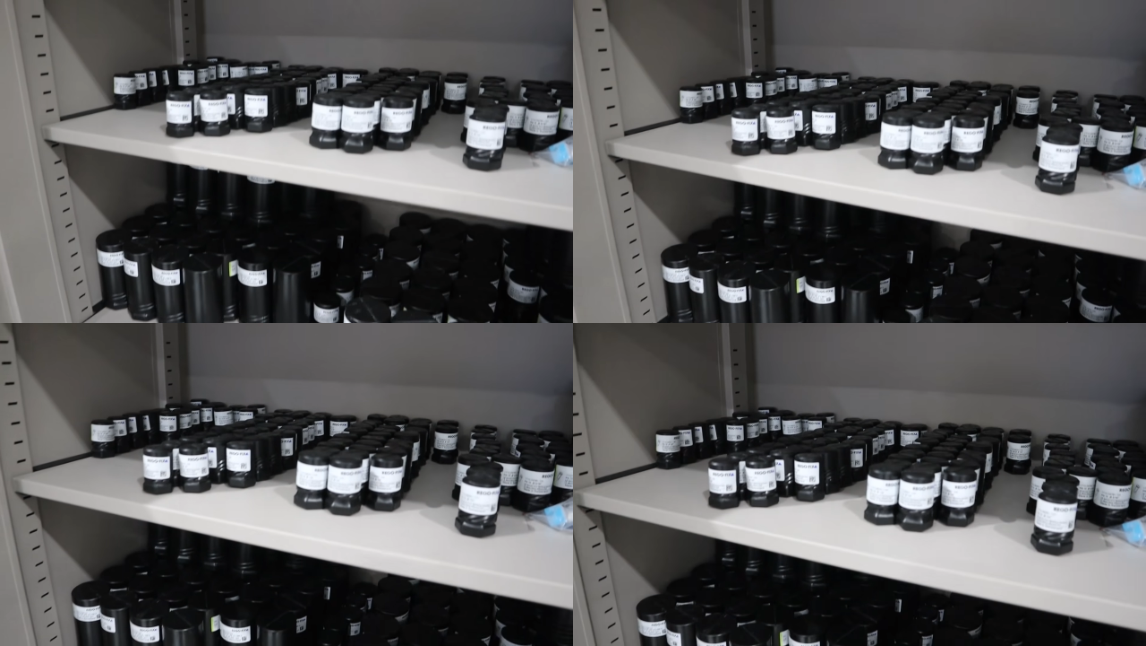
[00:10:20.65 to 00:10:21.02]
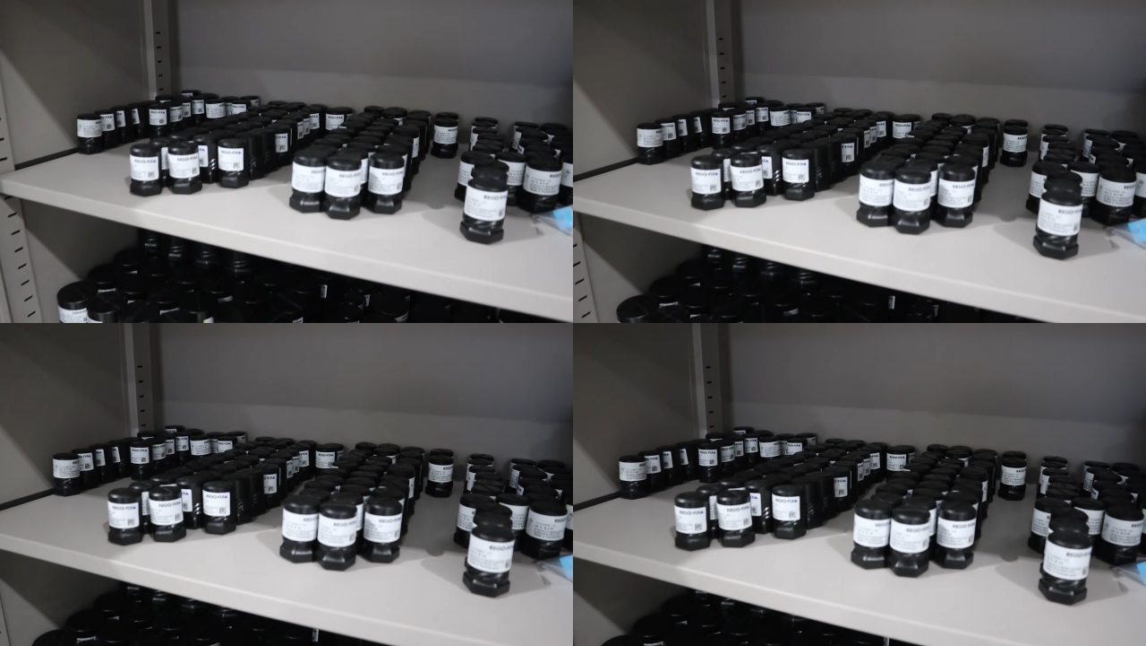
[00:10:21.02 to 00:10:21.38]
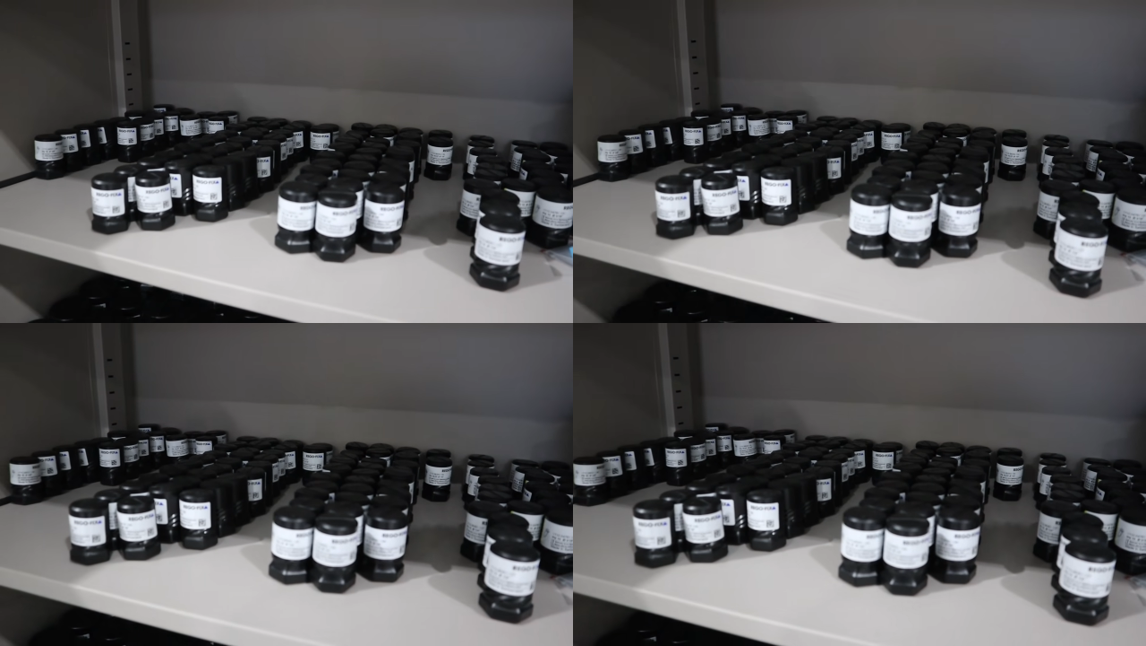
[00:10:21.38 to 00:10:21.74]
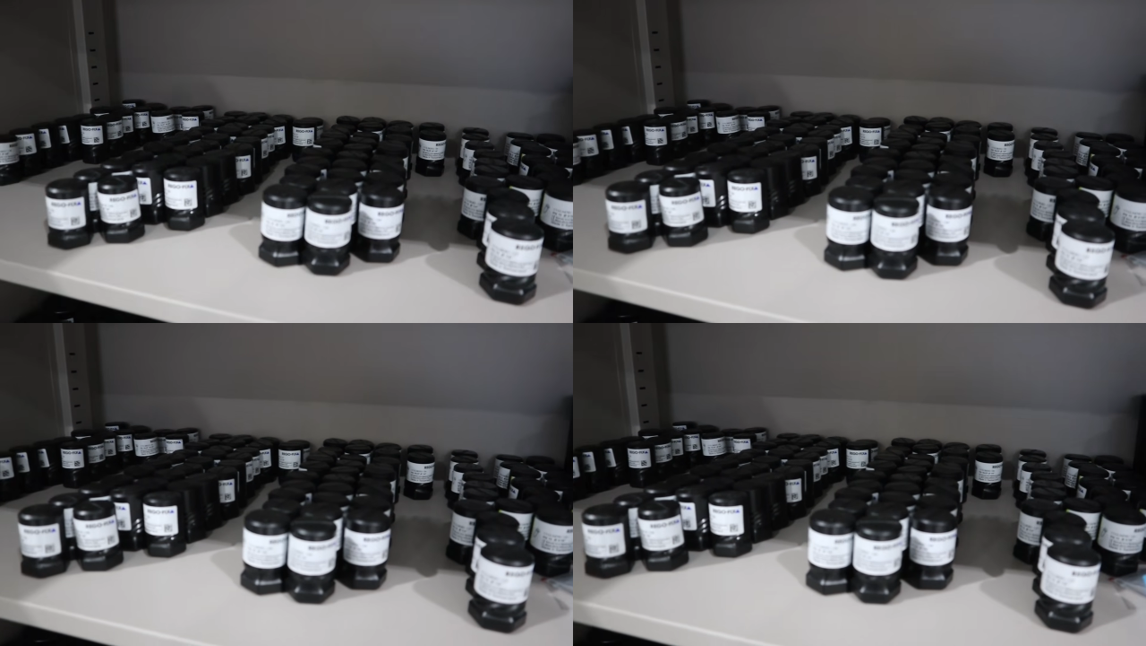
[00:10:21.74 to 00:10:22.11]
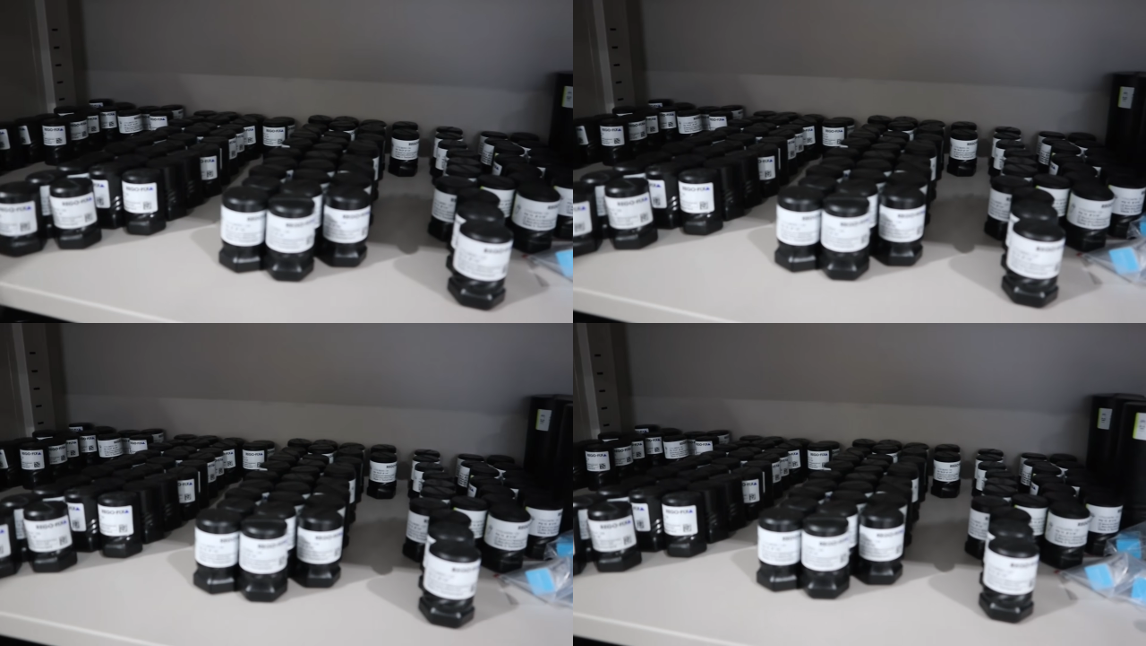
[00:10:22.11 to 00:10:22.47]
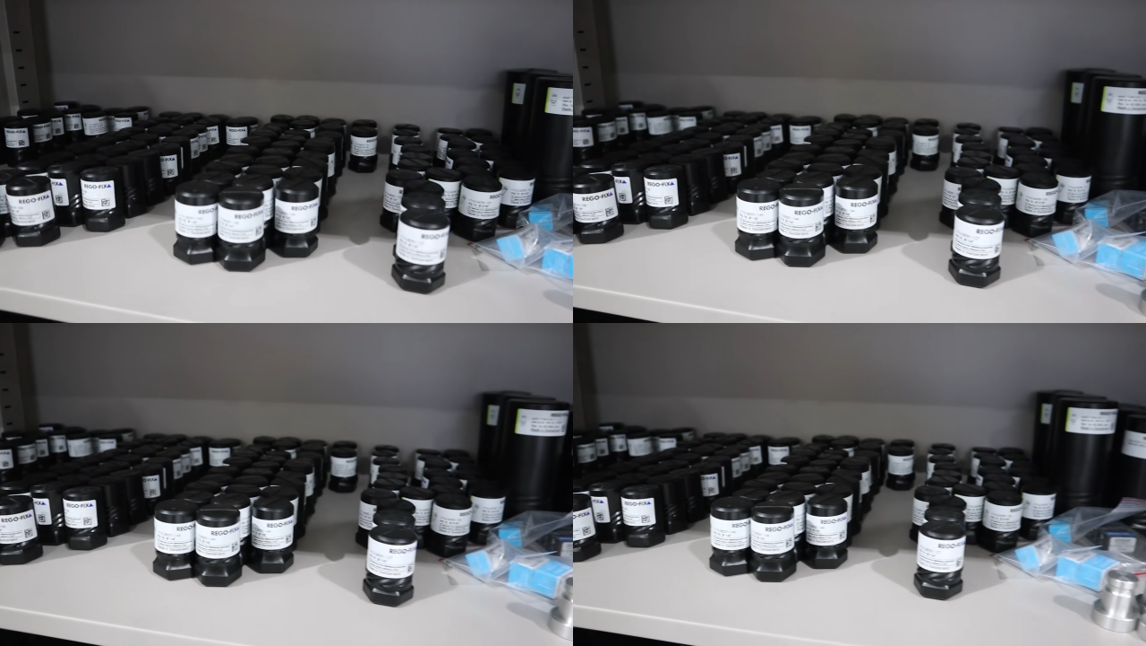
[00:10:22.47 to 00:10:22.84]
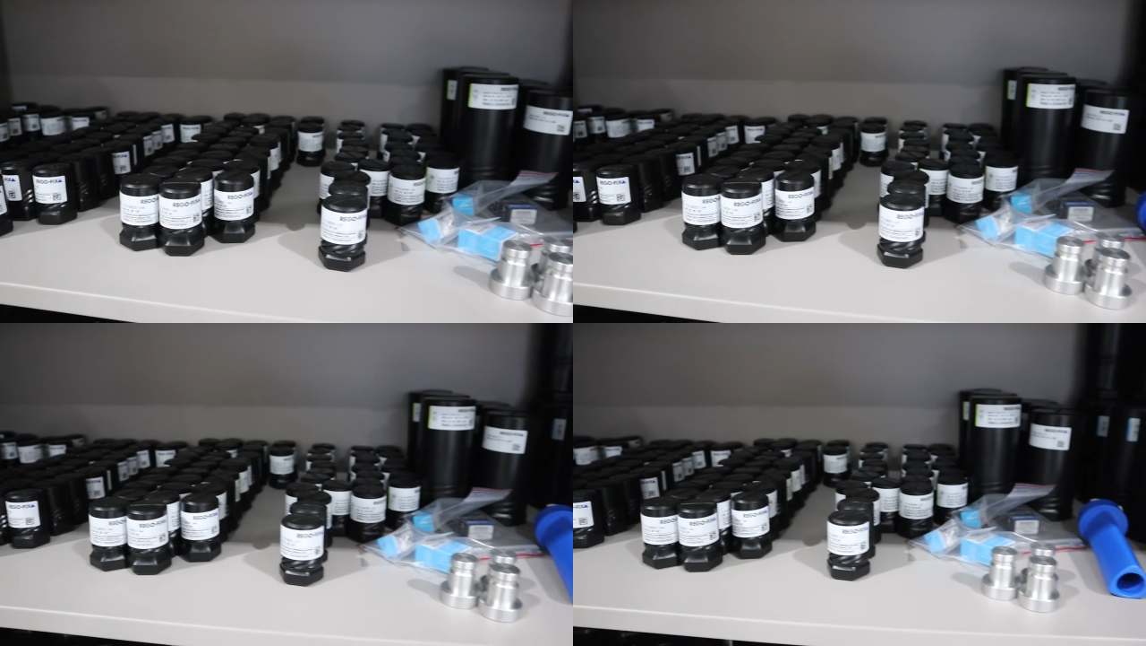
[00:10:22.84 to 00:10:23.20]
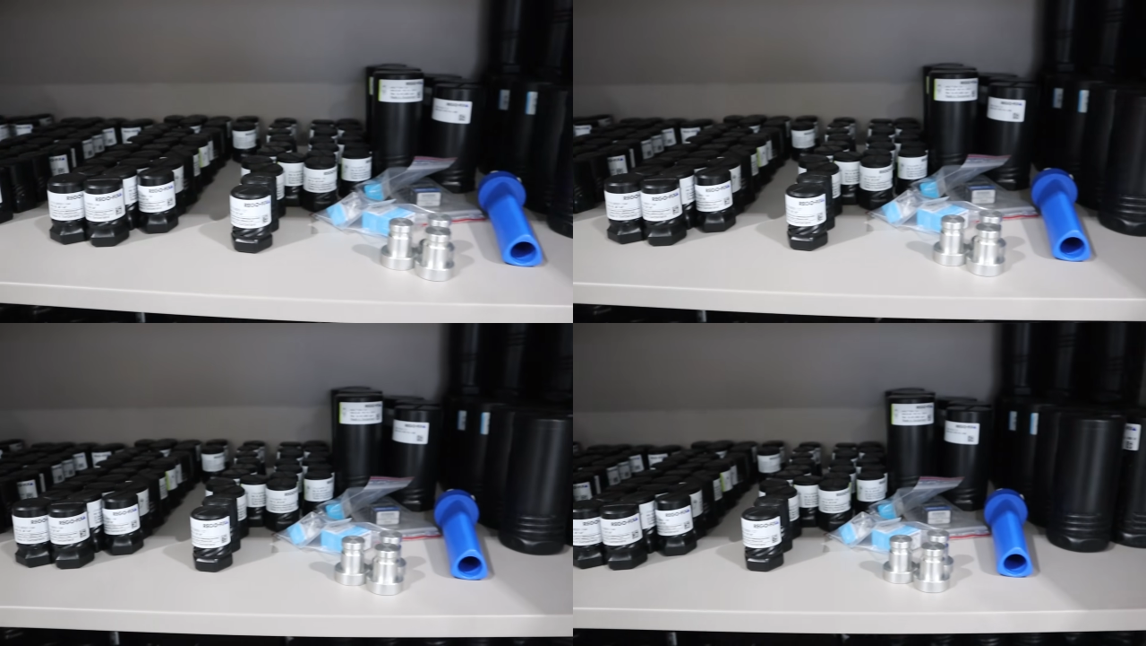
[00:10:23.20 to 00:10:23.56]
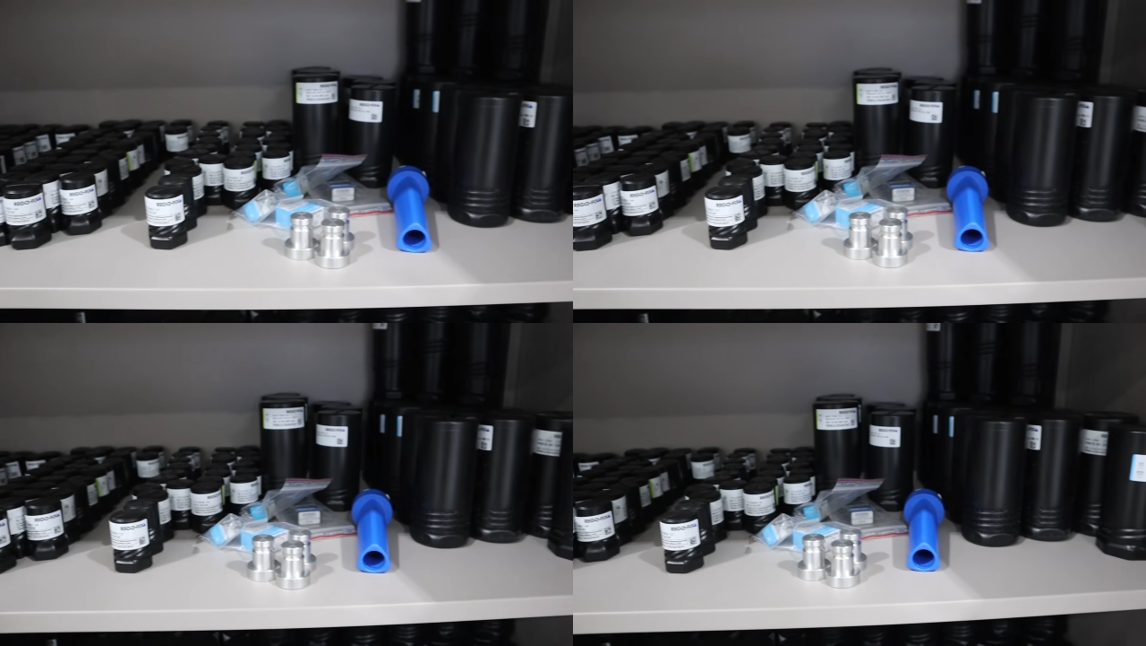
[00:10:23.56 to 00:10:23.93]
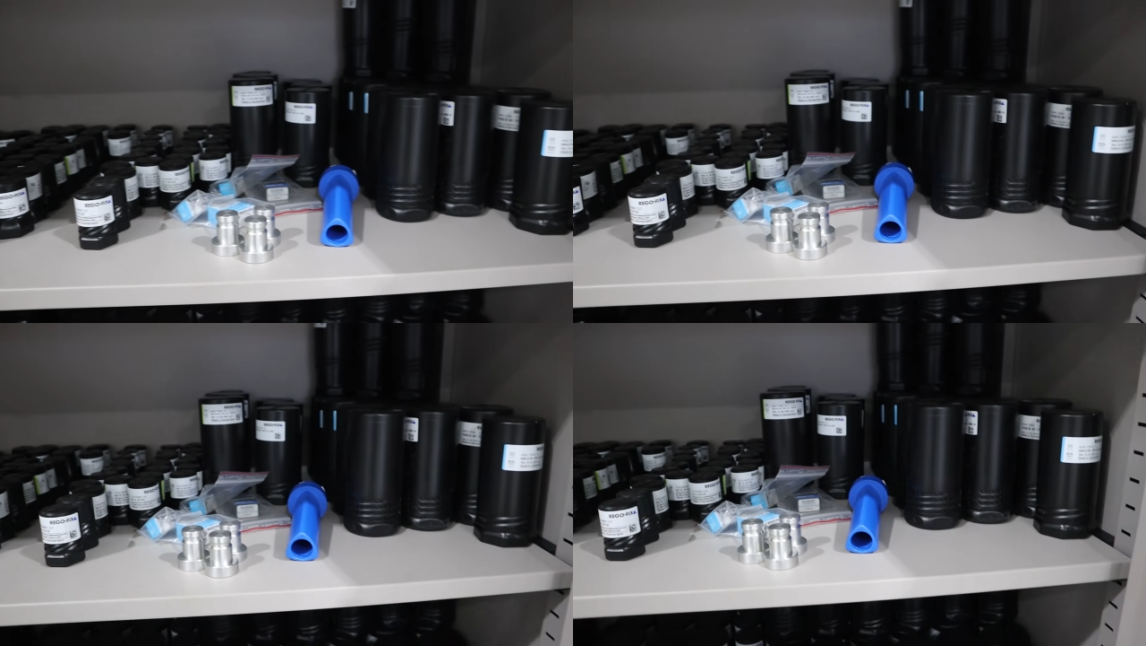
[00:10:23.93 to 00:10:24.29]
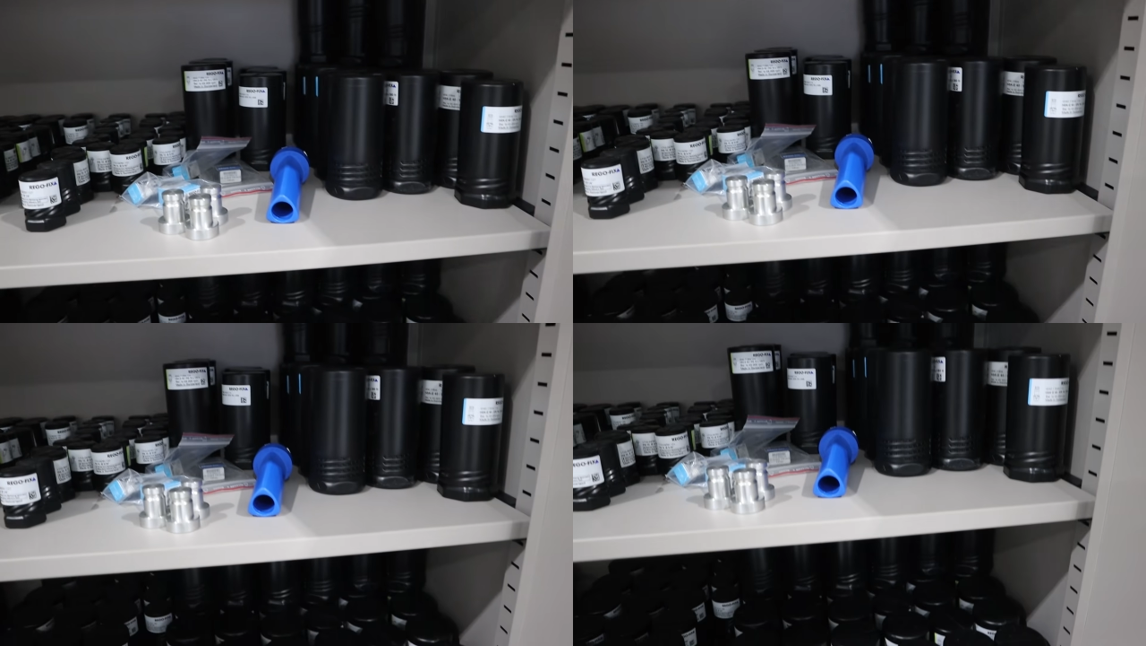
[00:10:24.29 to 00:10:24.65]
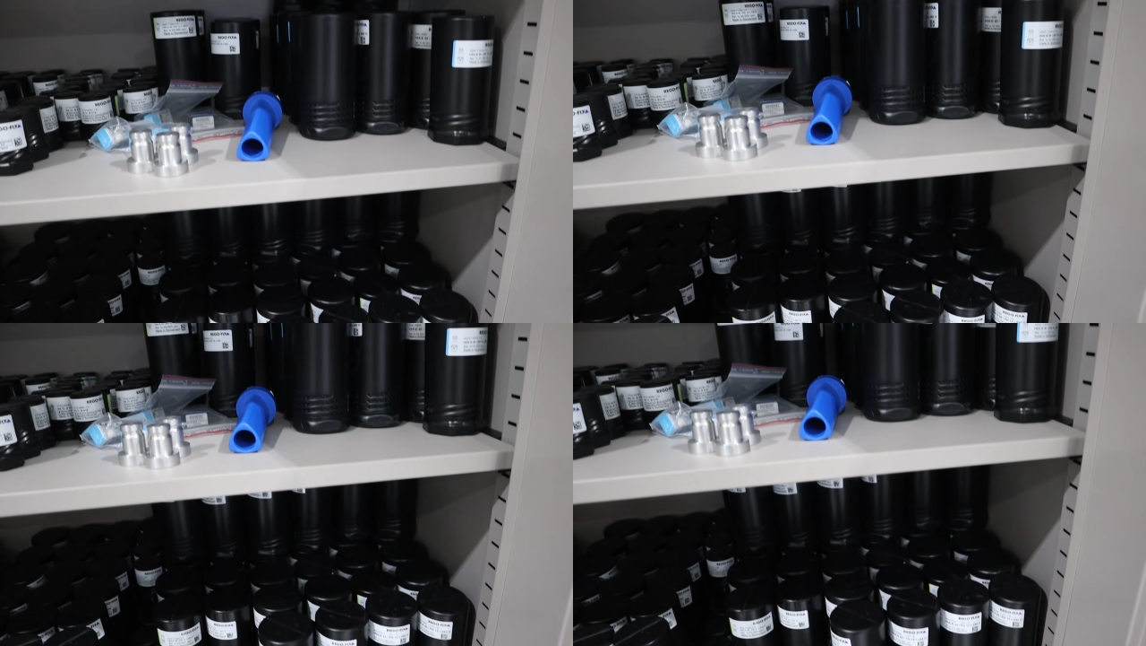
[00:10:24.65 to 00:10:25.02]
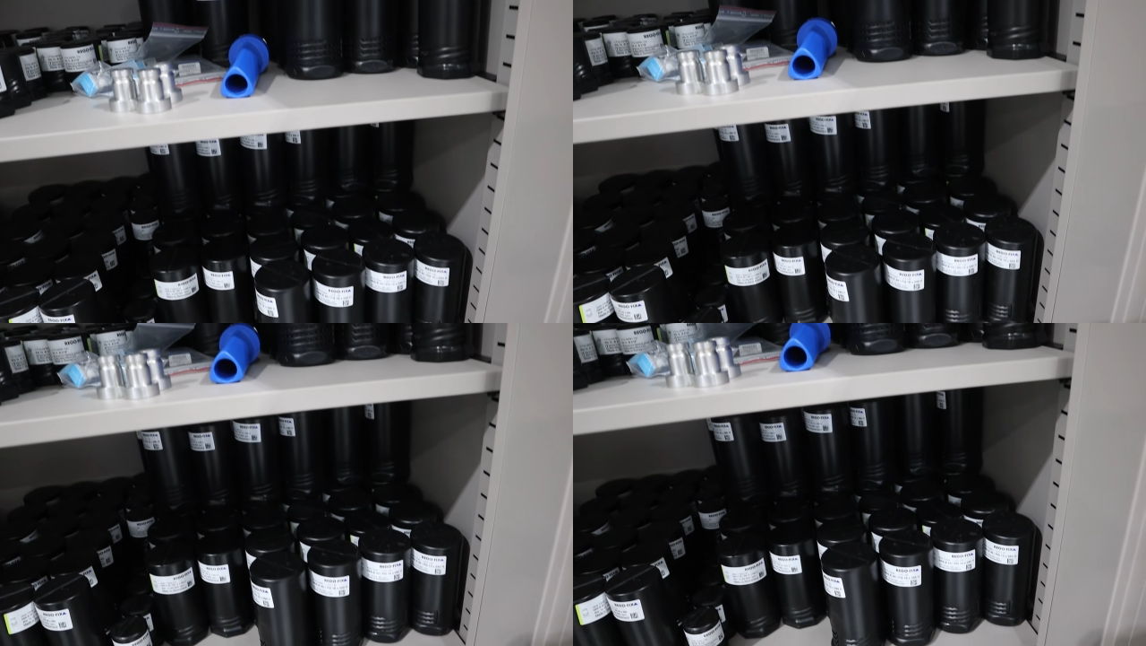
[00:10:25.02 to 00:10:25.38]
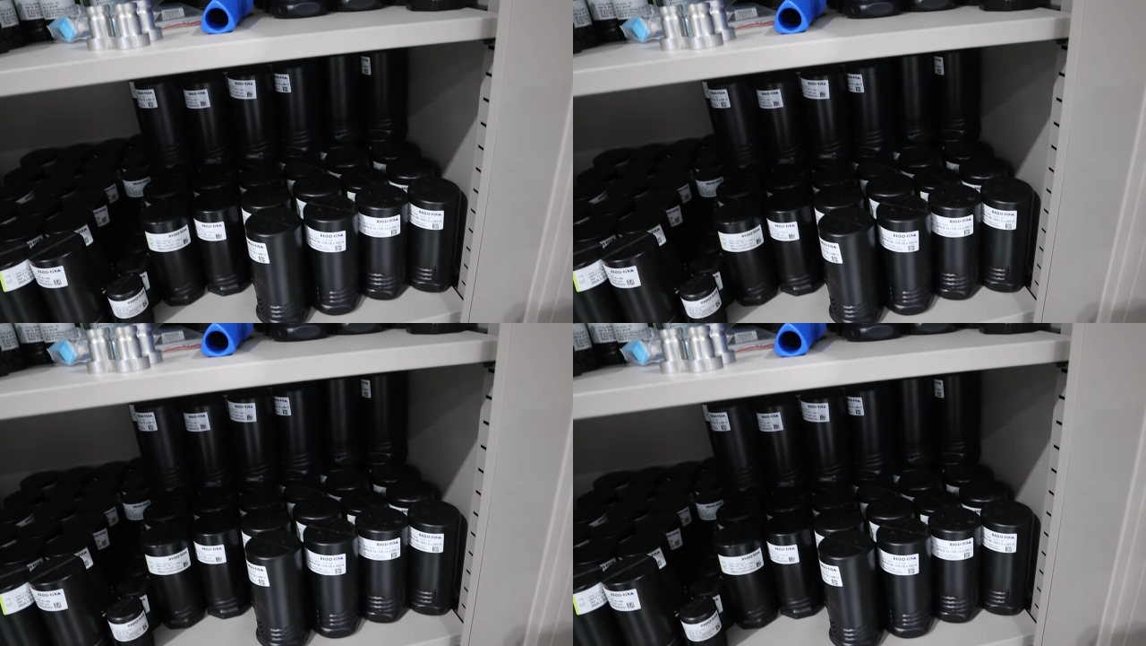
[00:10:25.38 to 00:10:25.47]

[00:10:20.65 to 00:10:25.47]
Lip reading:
No face is visible, so there are no lips to read.